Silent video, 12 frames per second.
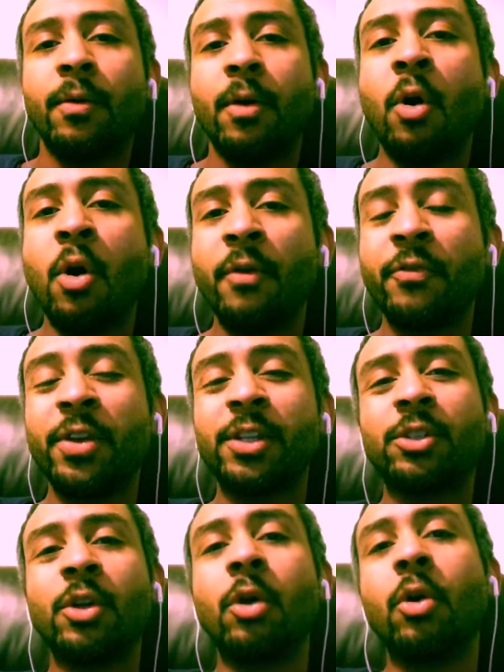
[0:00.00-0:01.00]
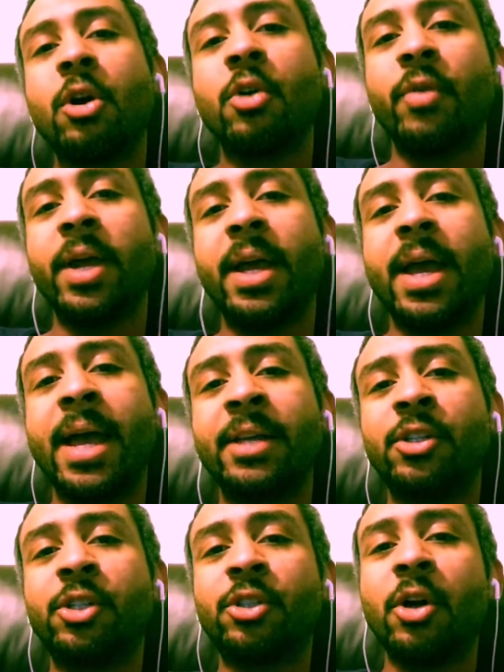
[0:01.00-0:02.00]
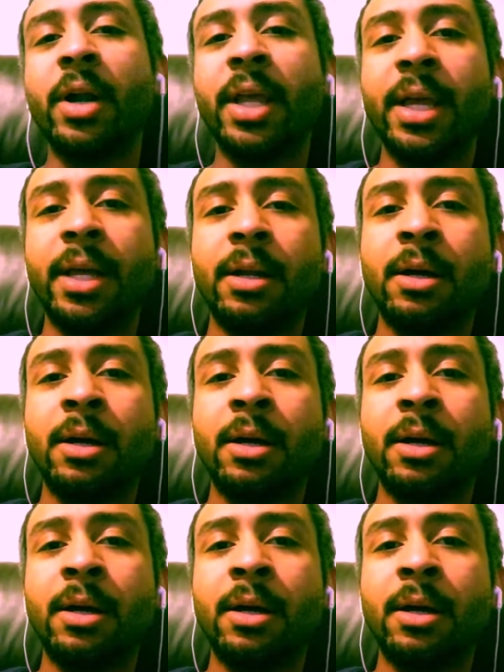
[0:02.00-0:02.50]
off his solo career as he's starting it.